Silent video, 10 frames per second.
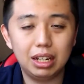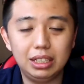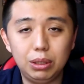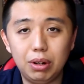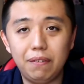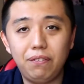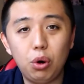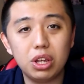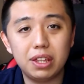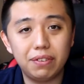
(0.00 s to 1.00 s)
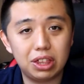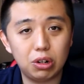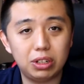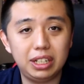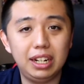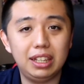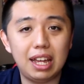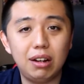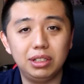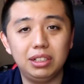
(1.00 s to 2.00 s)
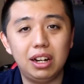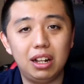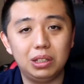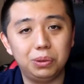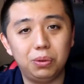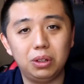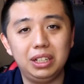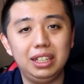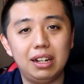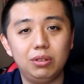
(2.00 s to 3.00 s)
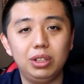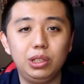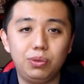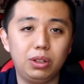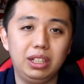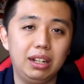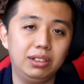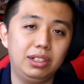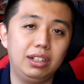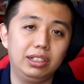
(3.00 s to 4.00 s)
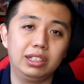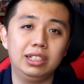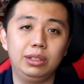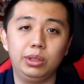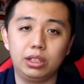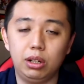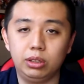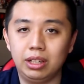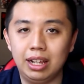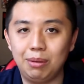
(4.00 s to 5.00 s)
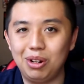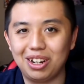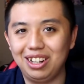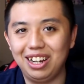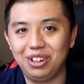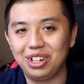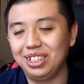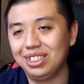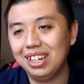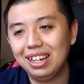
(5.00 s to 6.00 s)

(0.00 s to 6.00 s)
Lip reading: So a fourth of $13,000, $14,000, we'll use $14,000 just because it was closer to that, I'm not going to lie to you guys.